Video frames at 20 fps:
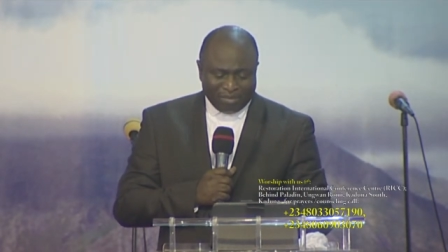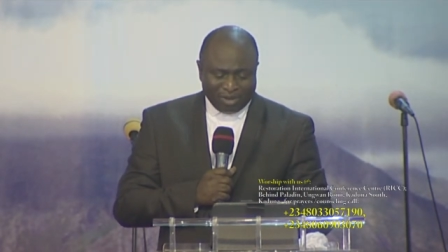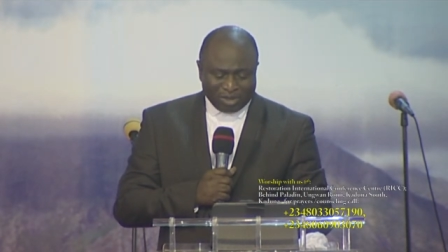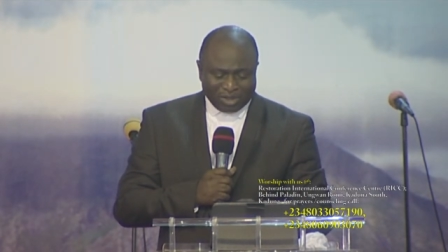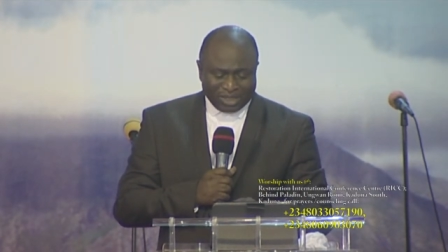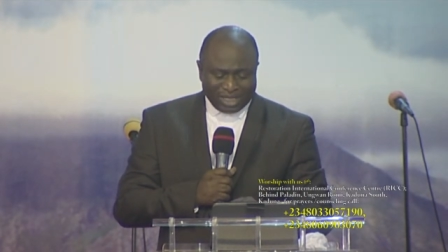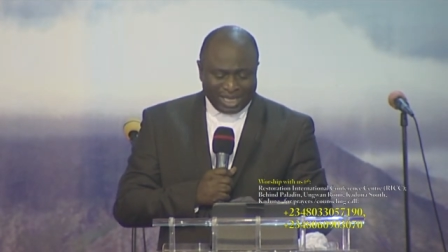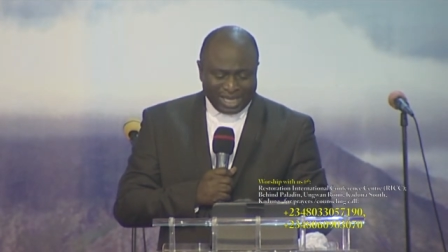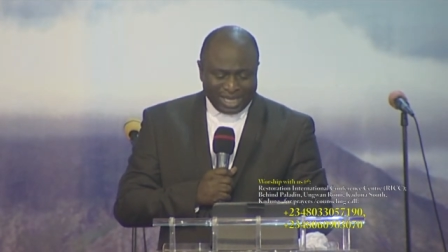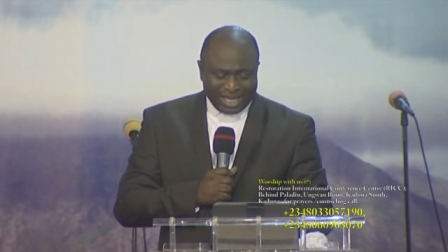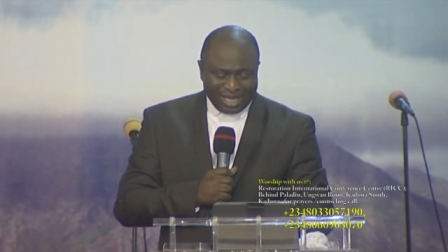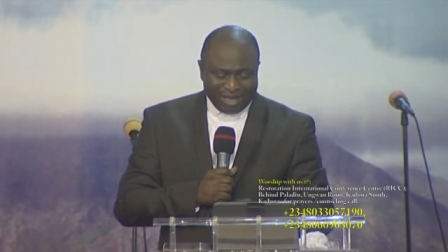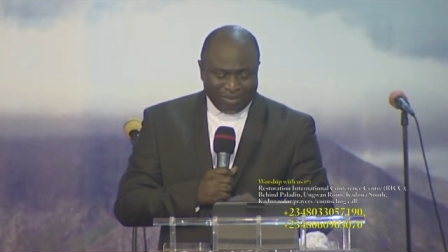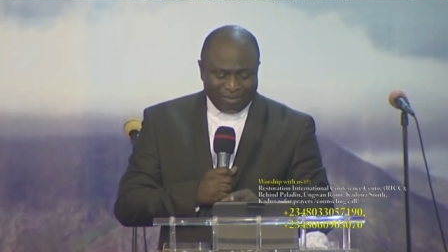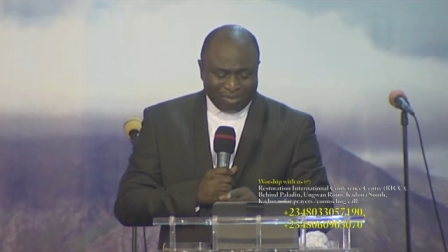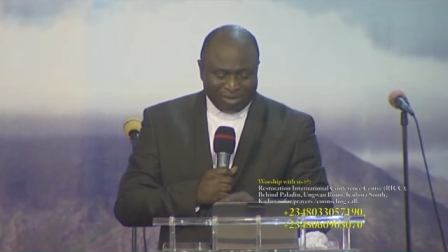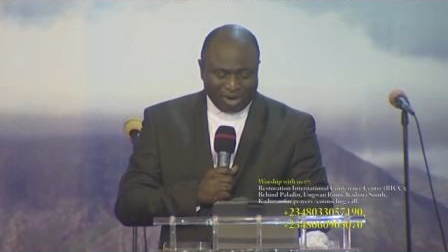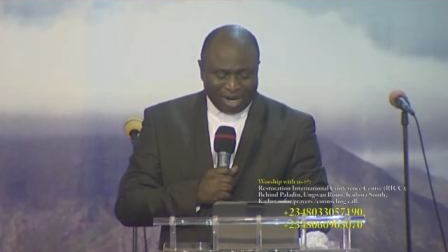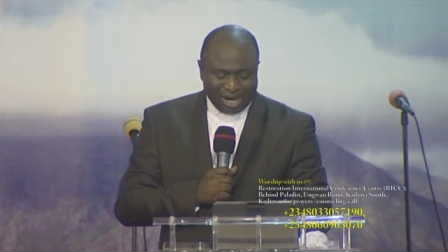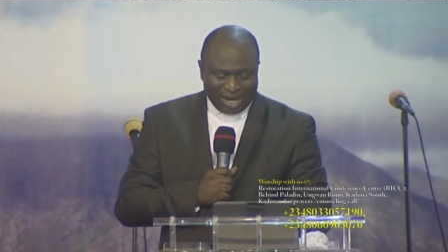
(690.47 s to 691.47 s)
but
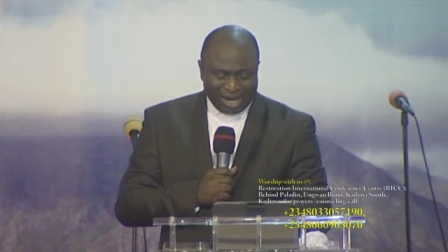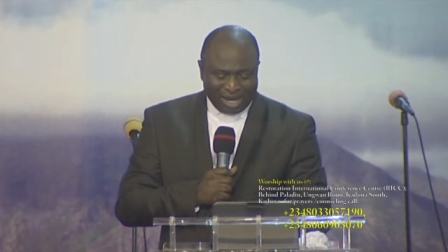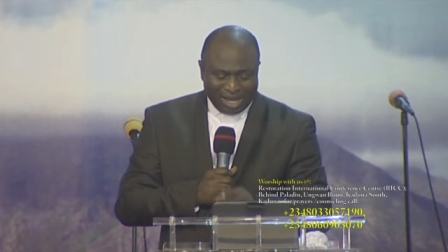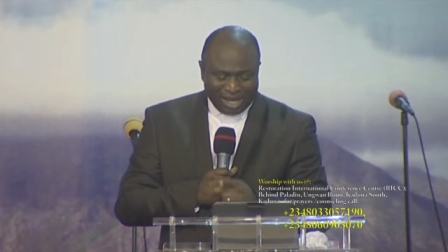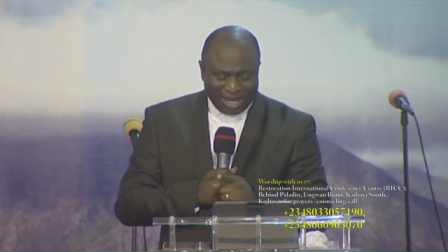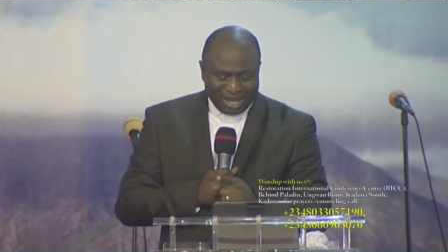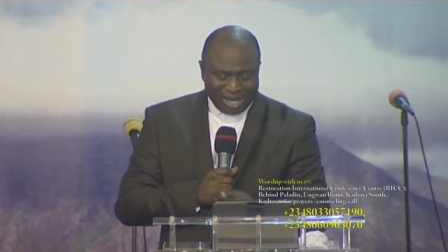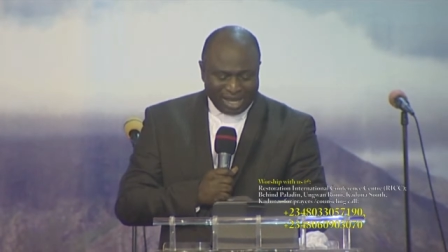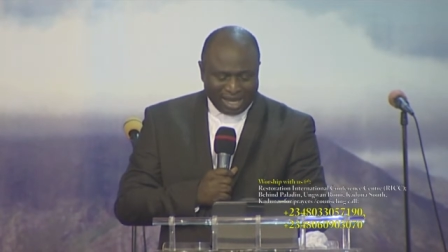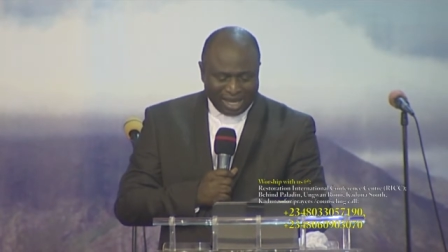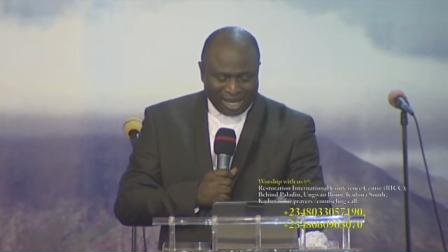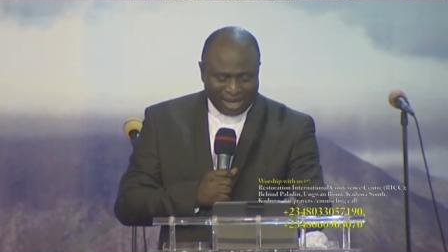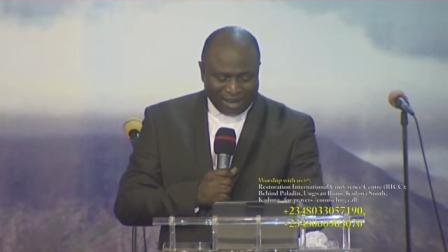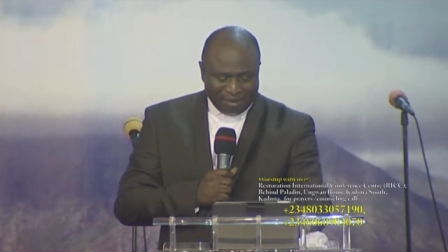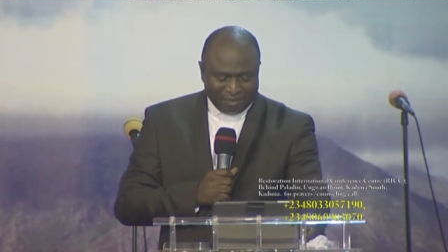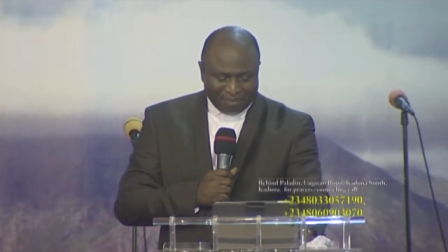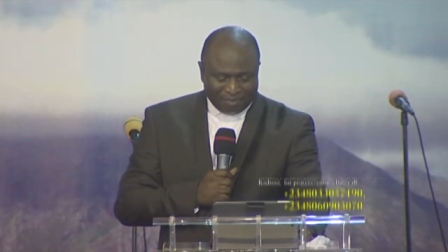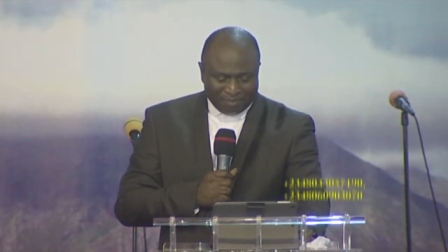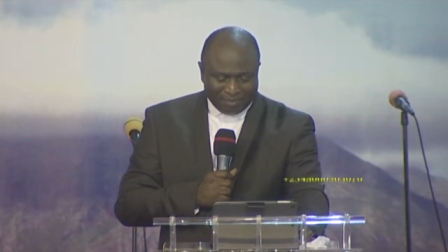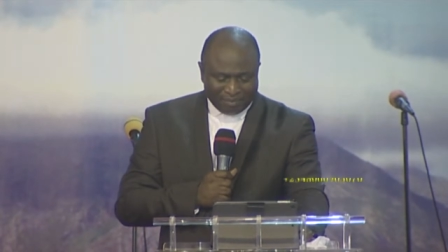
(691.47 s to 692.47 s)
Abraham.